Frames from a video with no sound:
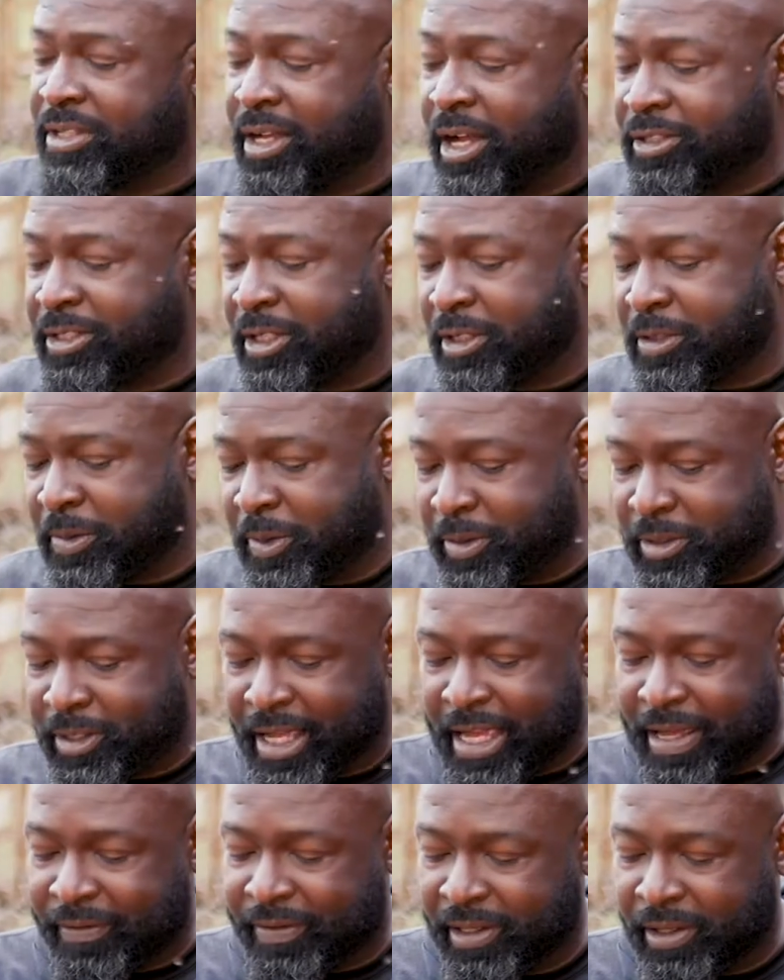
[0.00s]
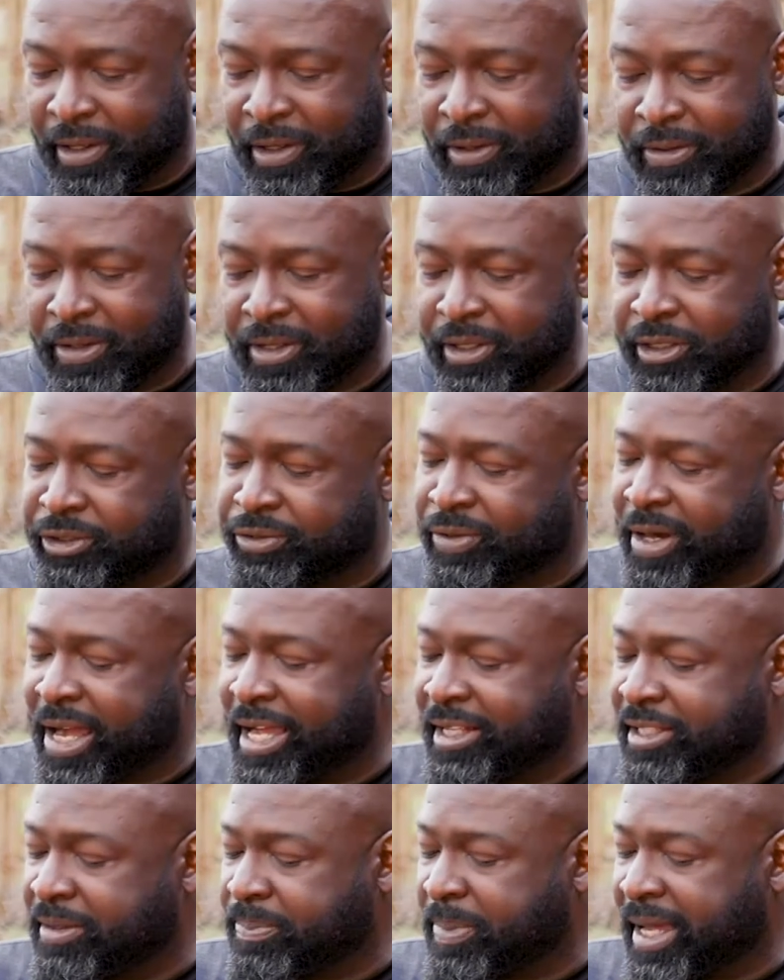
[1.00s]
also supposed to have a little
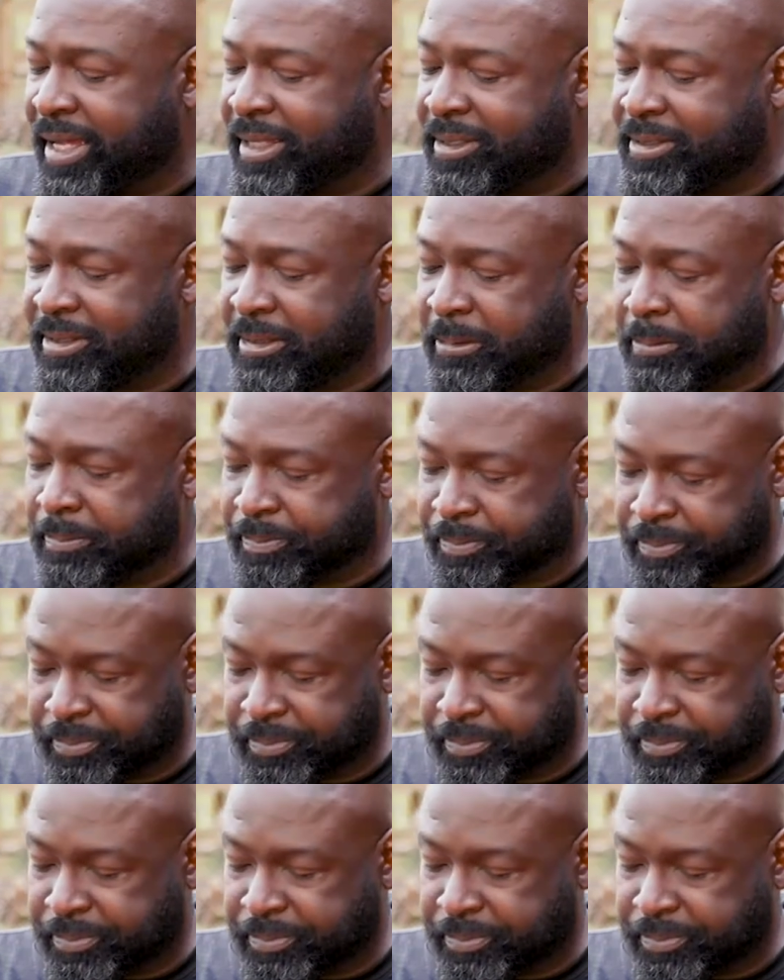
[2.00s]
dried spice. Mm-hmm.